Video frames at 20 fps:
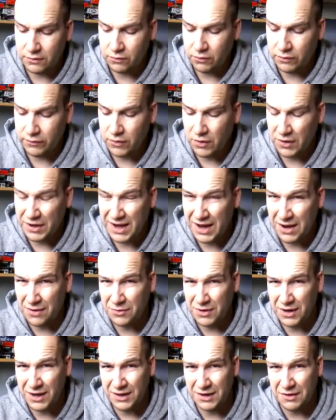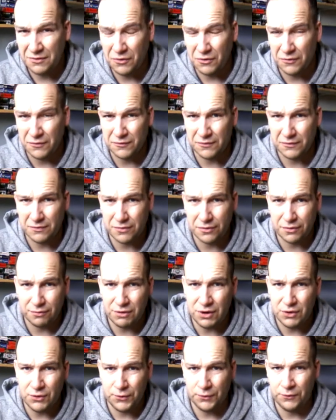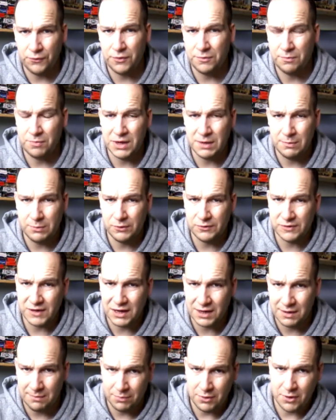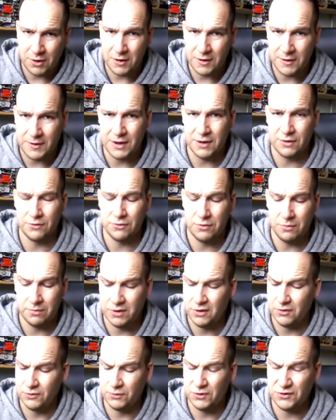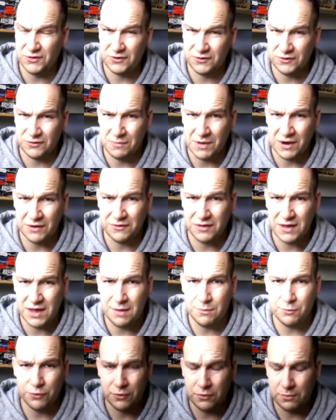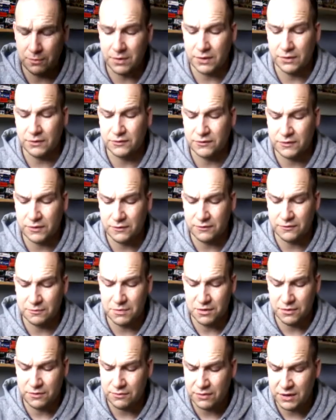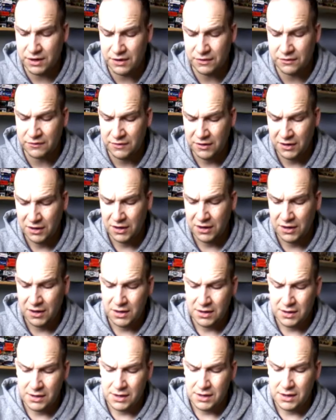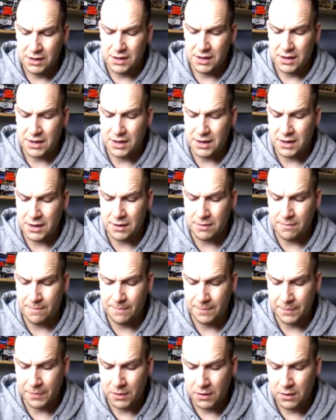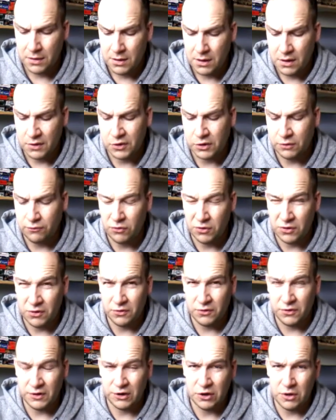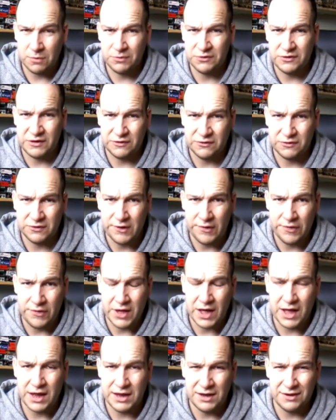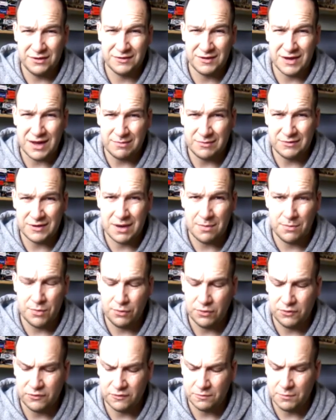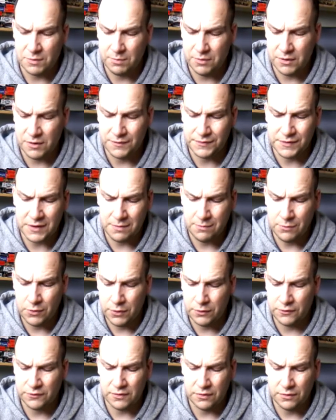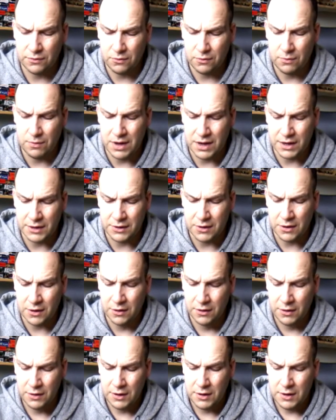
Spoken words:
We've got now nearly enough 300 people taking part in that group build, which has smashed the M group build to smithereens. I'm going to run another competition on that in September, which is my birthday month, so I thought why not.